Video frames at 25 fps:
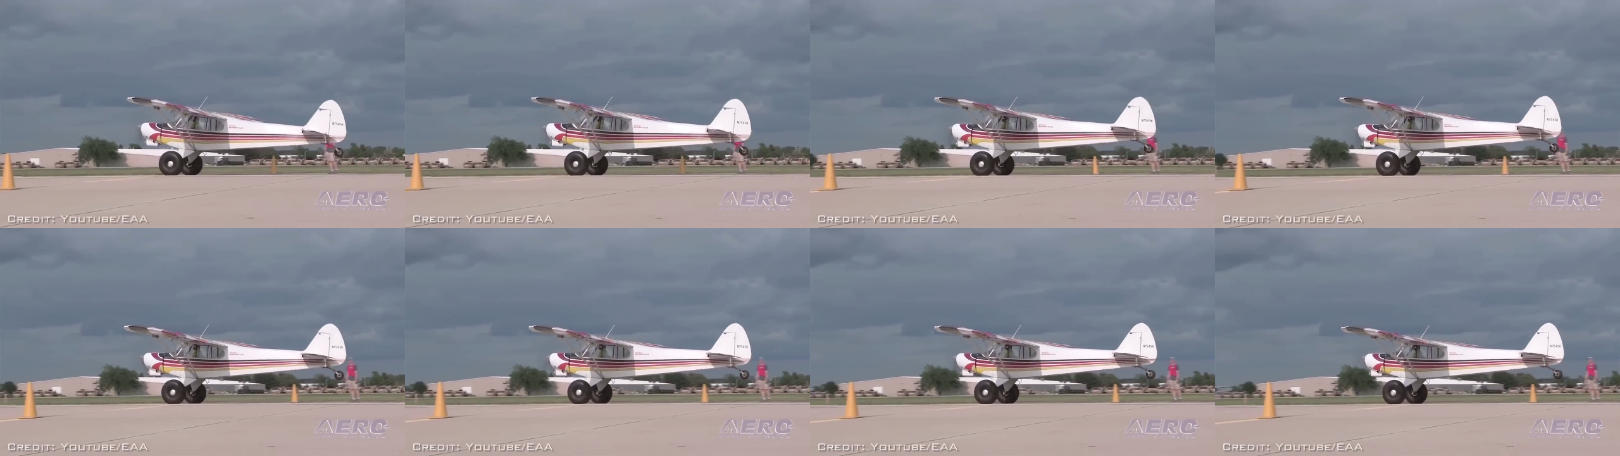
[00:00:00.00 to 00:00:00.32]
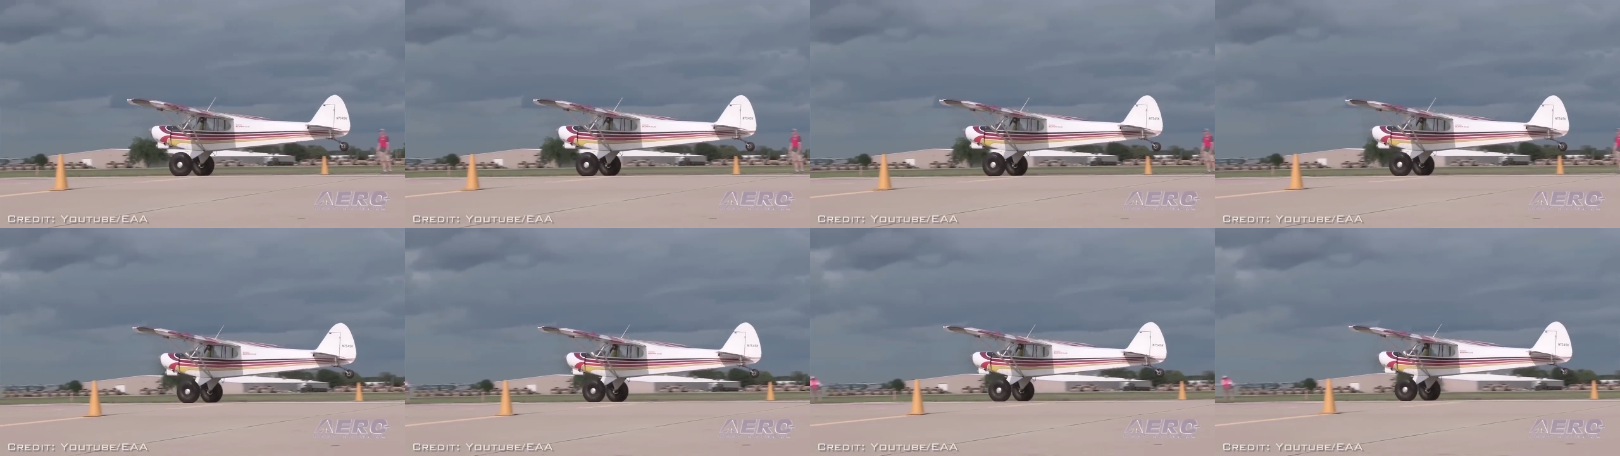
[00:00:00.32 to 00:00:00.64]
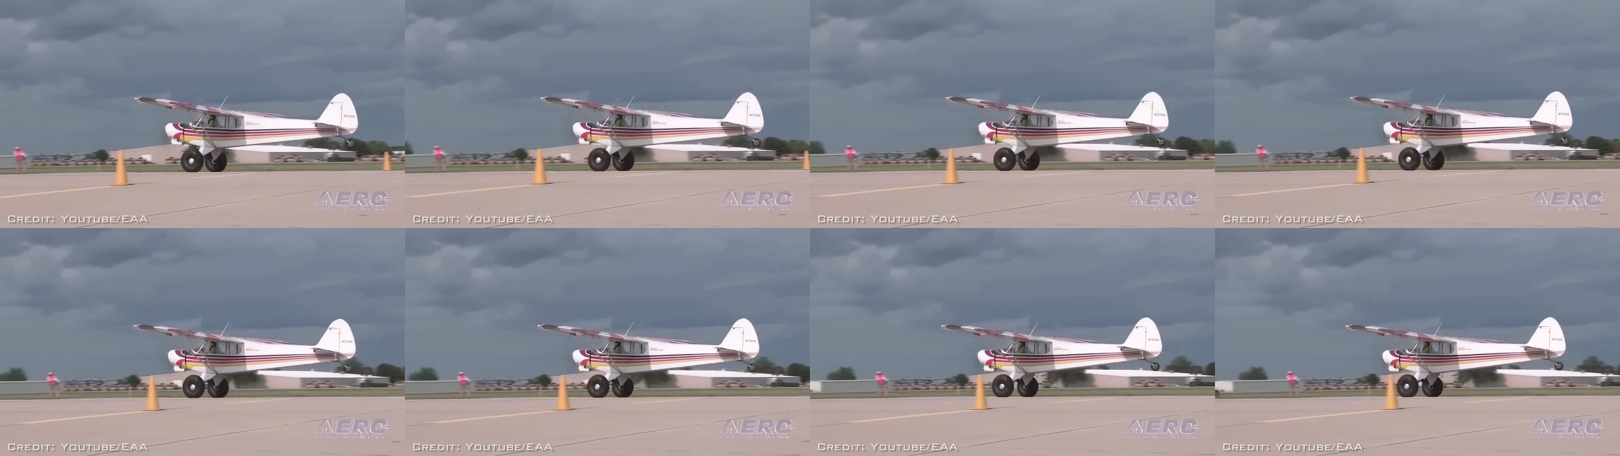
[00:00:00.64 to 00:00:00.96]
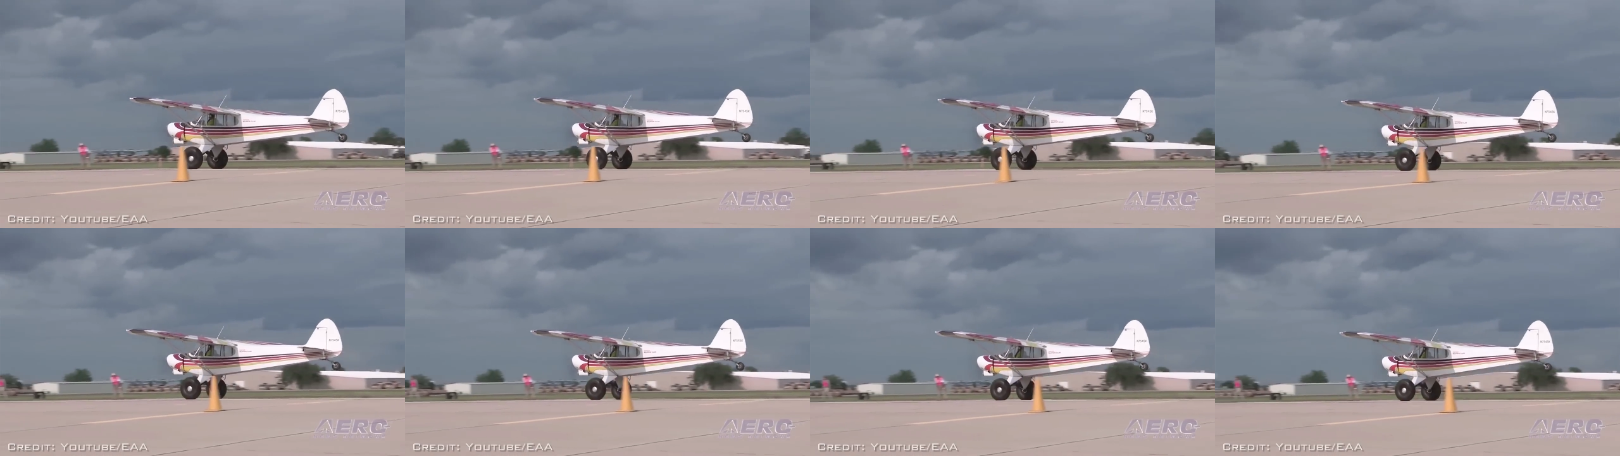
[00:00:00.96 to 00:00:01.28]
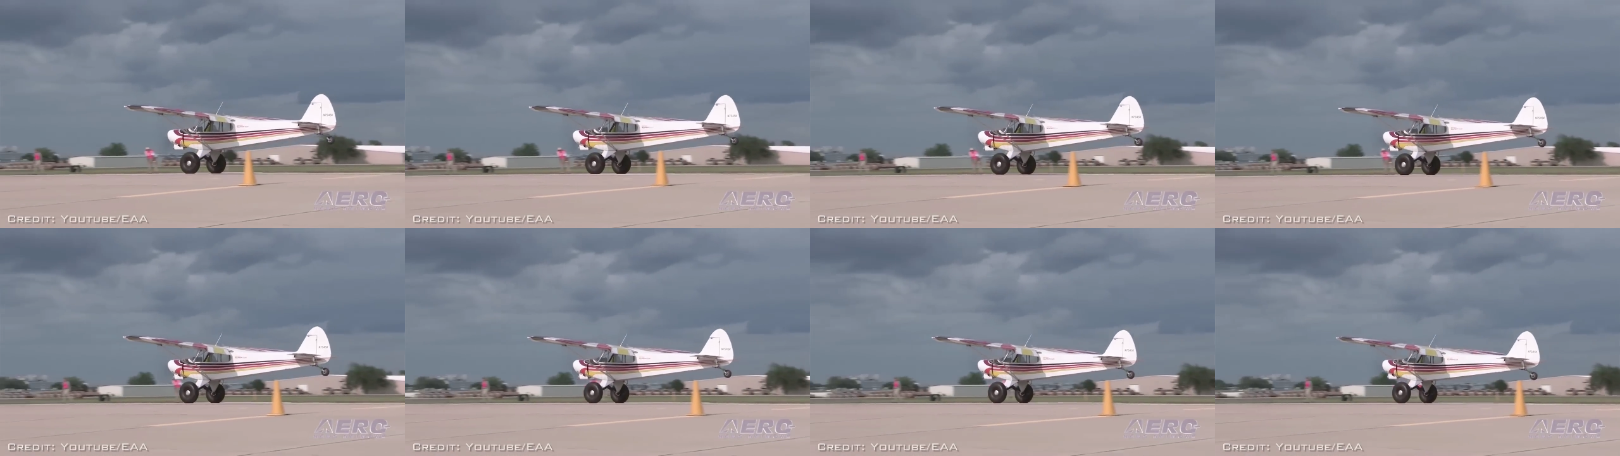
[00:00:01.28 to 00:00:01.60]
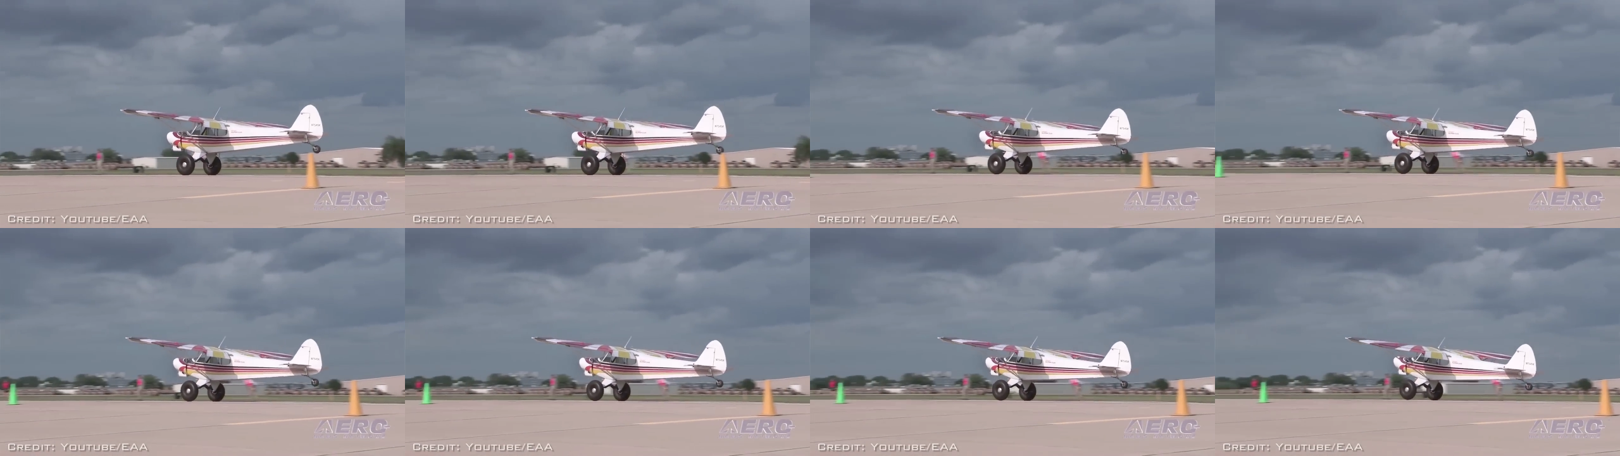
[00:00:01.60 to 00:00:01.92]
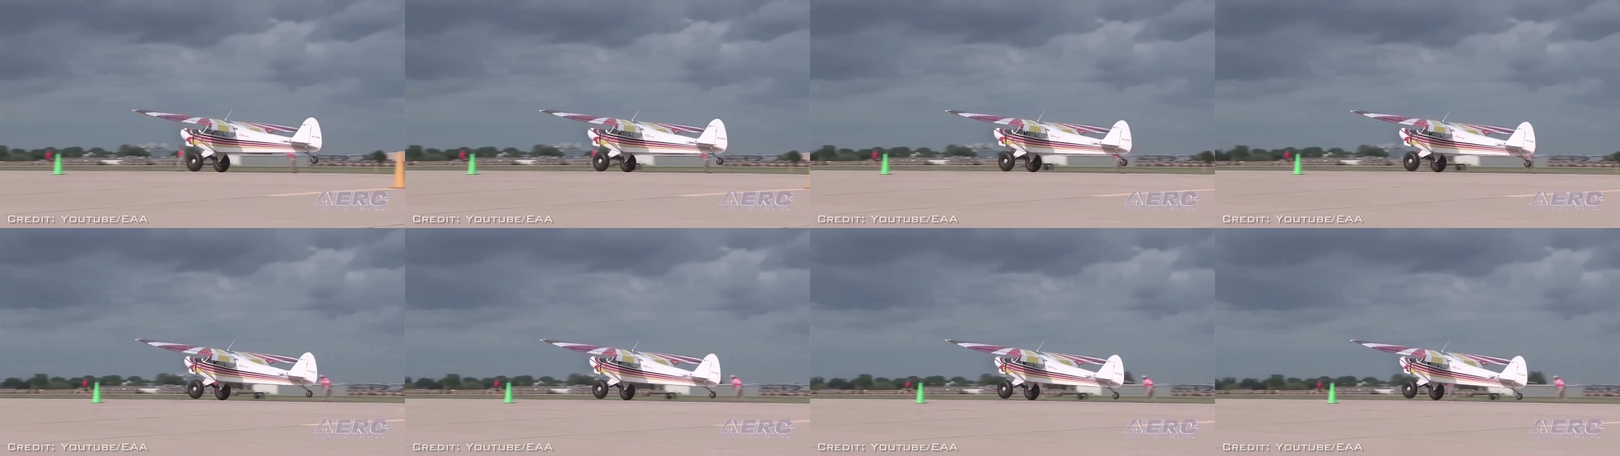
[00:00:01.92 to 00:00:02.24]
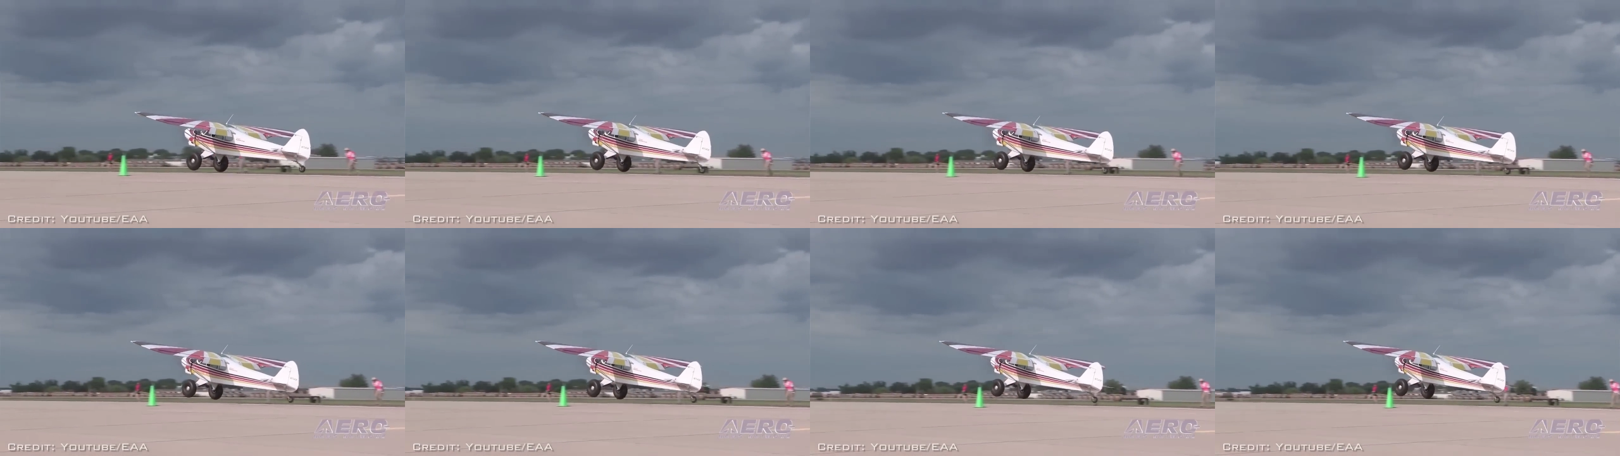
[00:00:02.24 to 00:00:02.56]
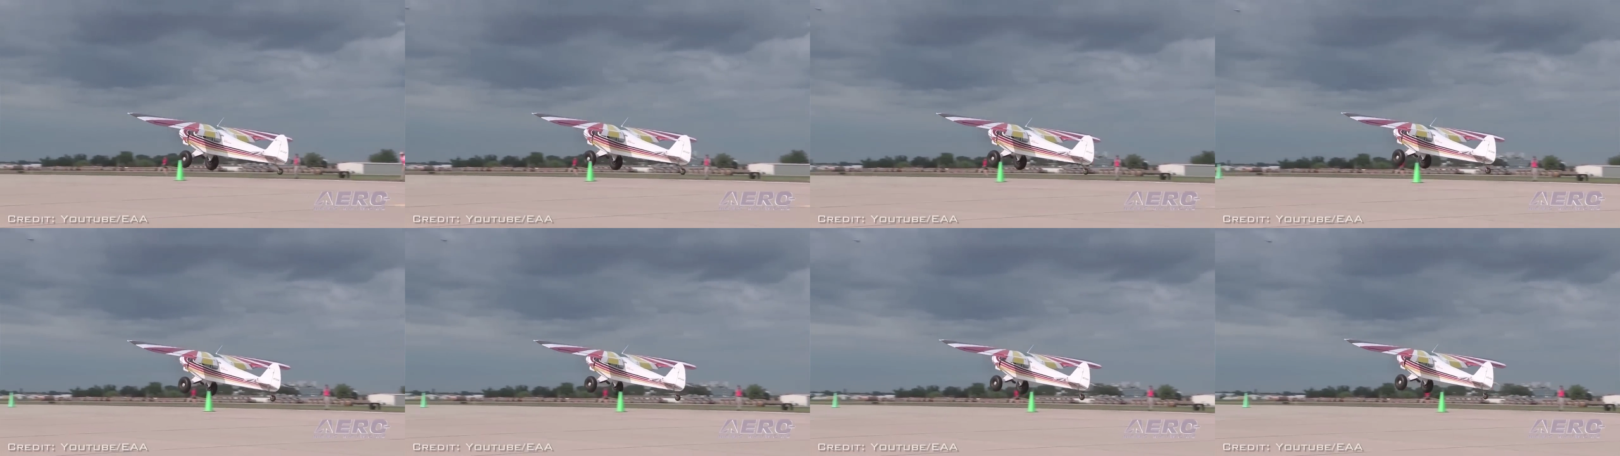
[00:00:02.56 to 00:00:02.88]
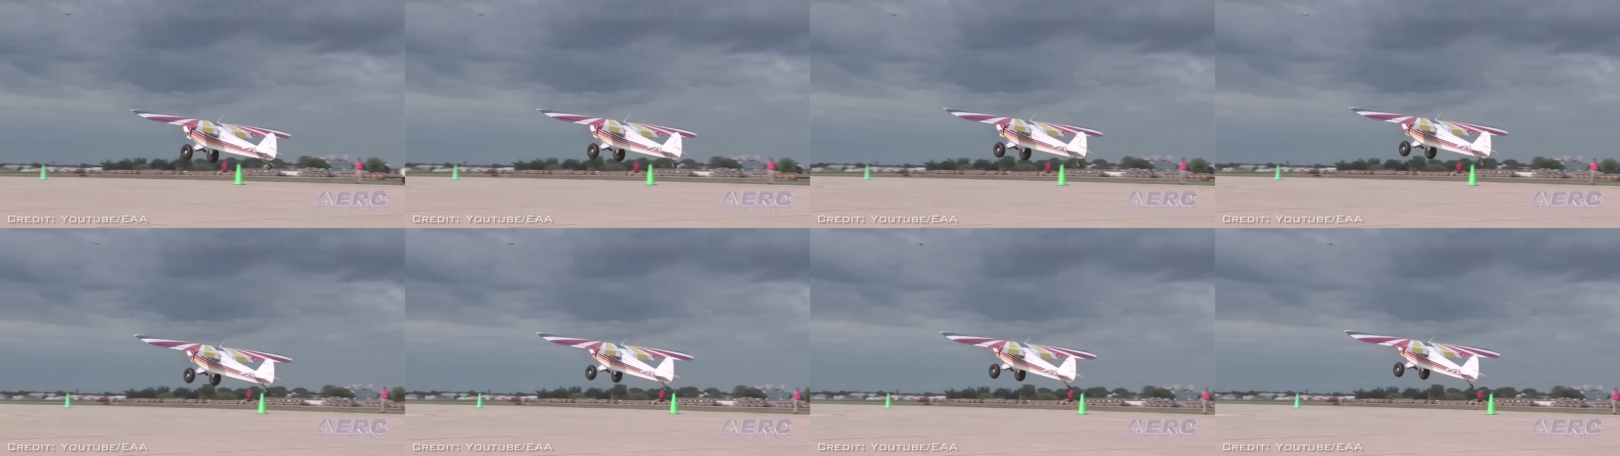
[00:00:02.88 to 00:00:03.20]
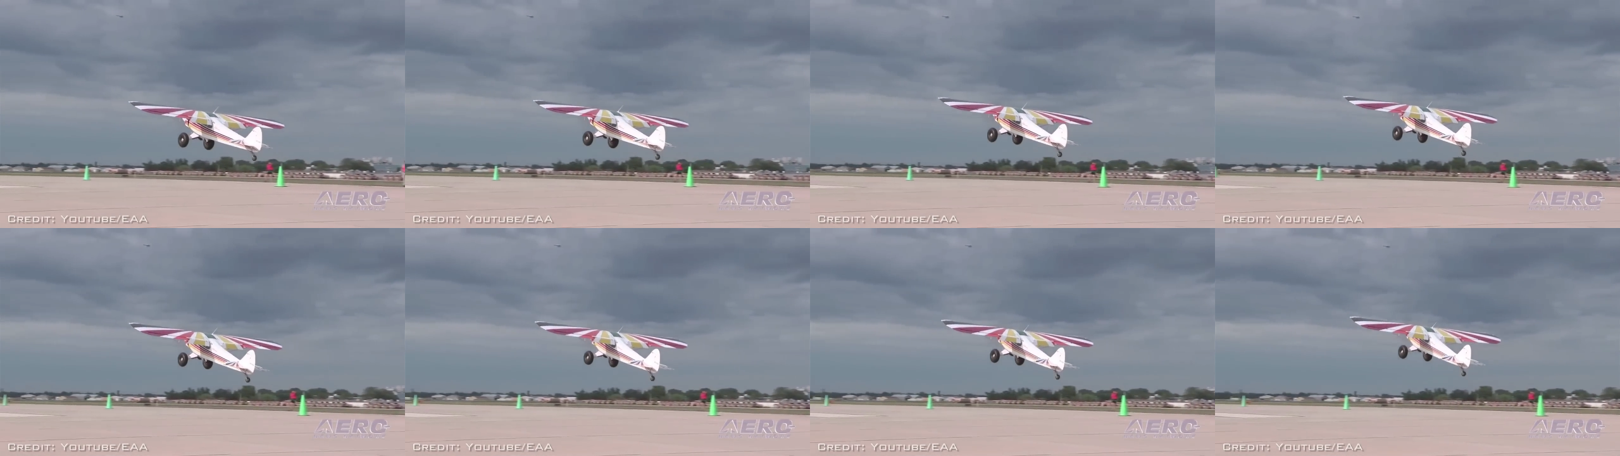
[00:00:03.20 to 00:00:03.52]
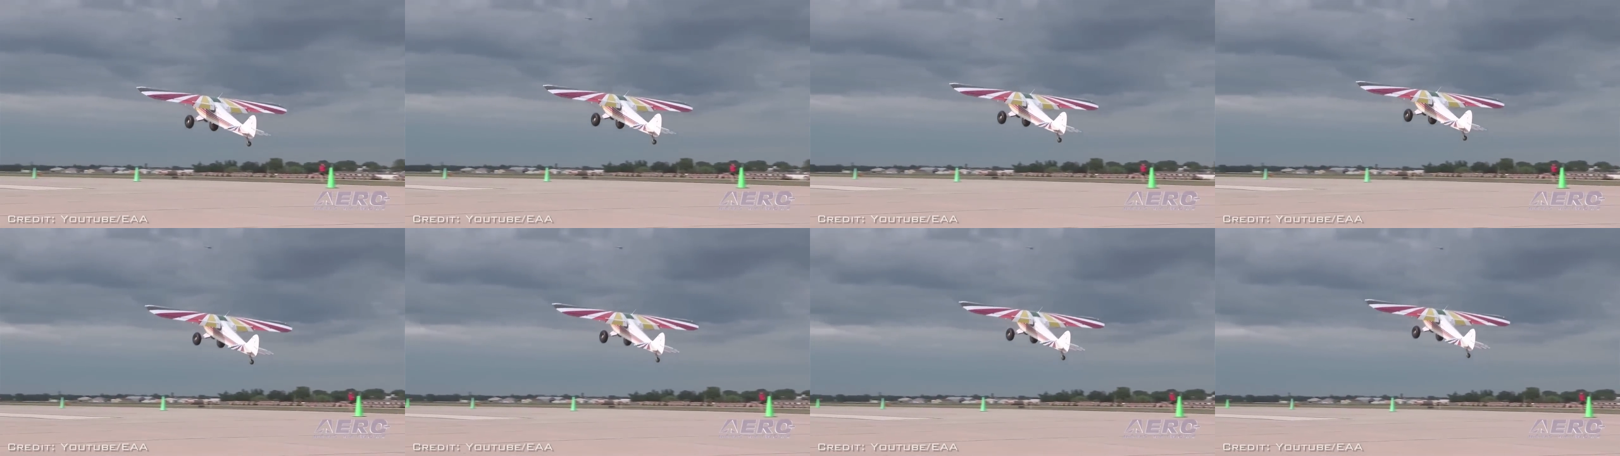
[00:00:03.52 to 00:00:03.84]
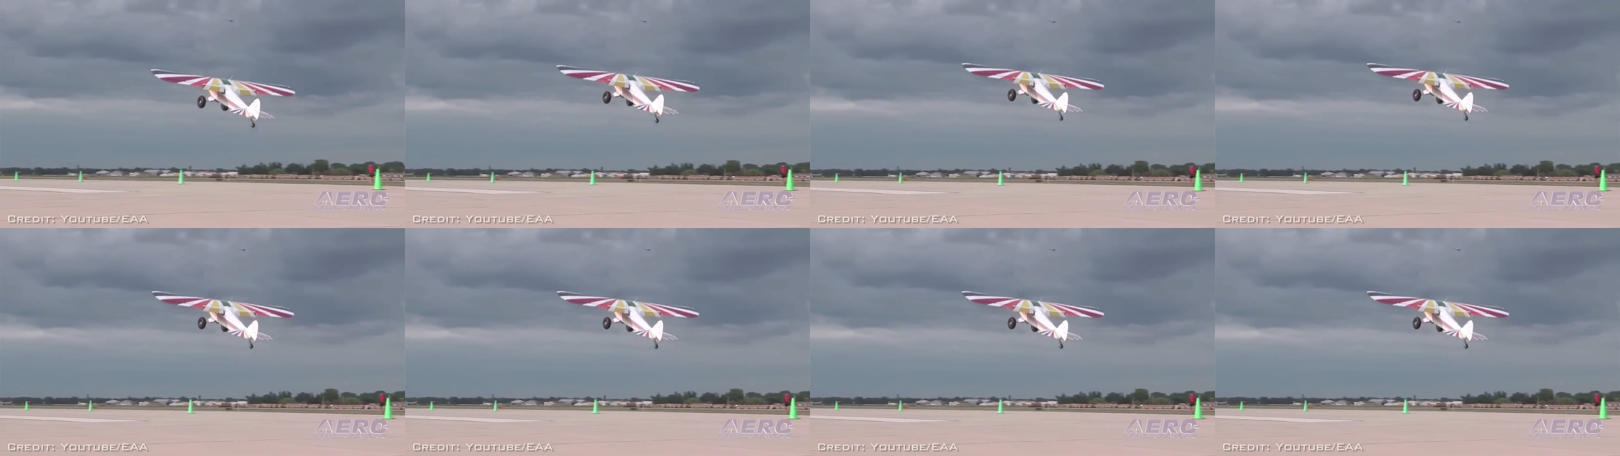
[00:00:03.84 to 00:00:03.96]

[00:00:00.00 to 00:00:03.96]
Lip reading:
[unreadable: no face in view]